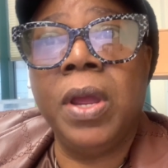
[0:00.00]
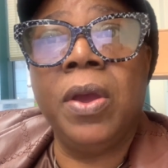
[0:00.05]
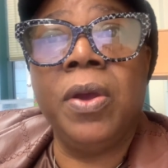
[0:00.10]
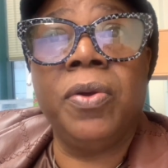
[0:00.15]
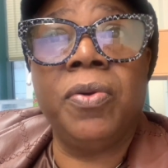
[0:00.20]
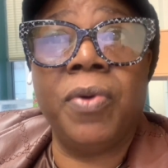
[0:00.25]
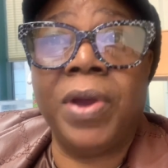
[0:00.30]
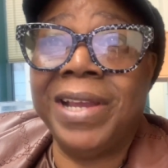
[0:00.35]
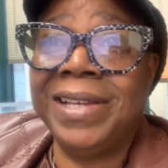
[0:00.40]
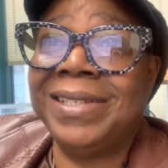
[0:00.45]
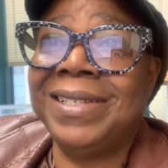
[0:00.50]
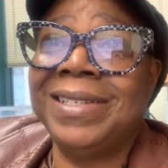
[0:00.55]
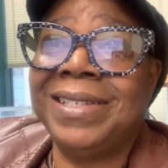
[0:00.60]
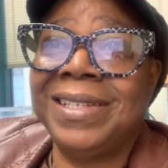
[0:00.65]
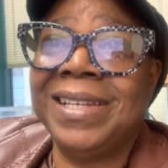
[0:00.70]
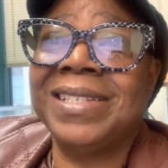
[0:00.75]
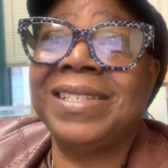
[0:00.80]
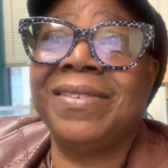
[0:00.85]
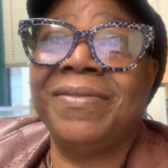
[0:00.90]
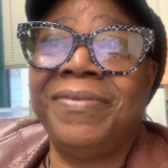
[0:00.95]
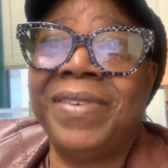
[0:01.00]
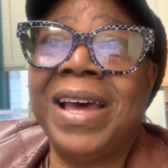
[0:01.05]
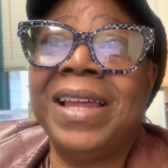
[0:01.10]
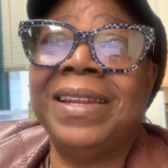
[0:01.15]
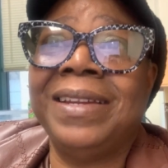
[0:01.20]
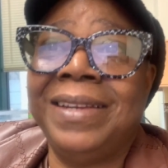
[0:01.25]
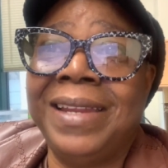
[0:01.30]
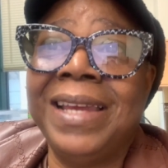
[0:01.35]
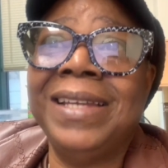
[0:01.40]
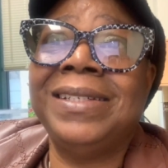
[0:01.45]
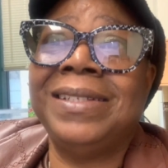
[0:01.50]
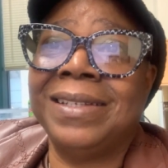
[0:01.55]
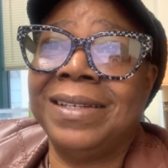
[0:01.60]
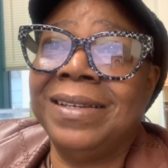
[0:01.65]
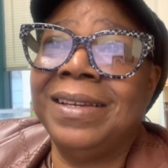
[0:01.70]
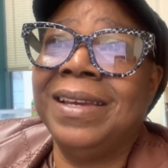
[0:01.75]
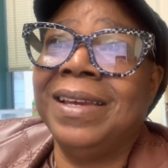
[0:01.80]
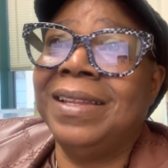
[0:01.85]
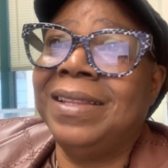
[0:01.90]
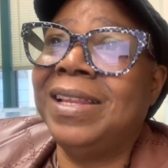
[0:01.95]
Grace is just a validation
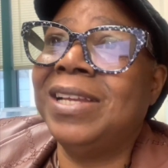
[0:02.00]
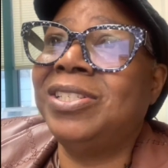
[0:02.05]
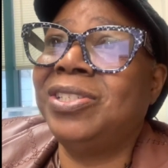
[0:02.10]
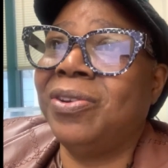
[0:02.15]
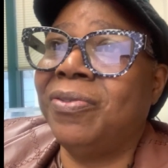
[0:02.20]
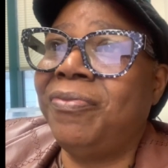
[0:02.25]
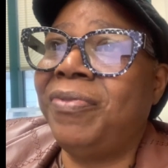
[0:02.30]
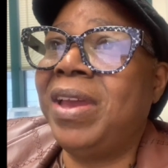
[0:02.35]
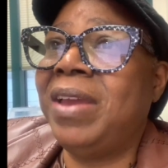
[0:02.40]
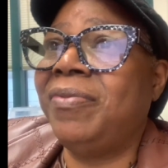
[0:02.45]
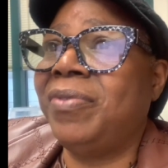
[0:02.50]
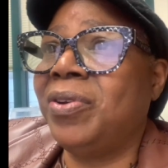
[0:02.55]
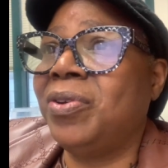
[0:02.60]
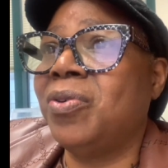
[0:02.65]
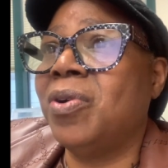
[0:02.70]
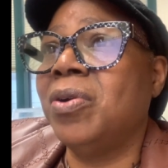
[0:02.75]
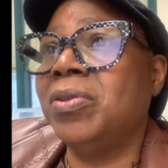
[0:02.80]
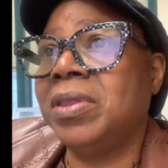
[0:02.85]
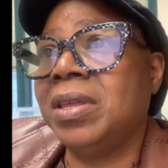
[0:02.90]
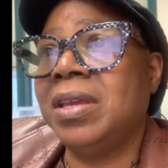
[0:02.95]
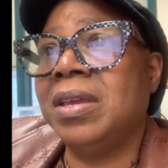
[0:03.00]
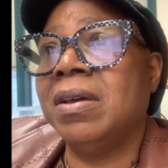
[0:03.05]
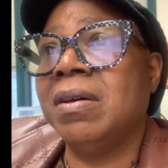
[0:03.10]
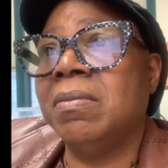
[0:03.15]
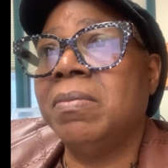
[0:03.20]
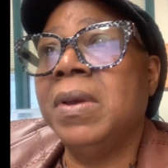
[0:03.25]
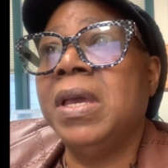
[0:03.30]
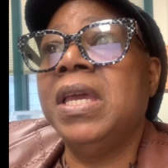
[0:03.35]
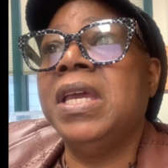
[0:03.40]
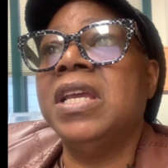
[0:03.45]
that your faith and growth in him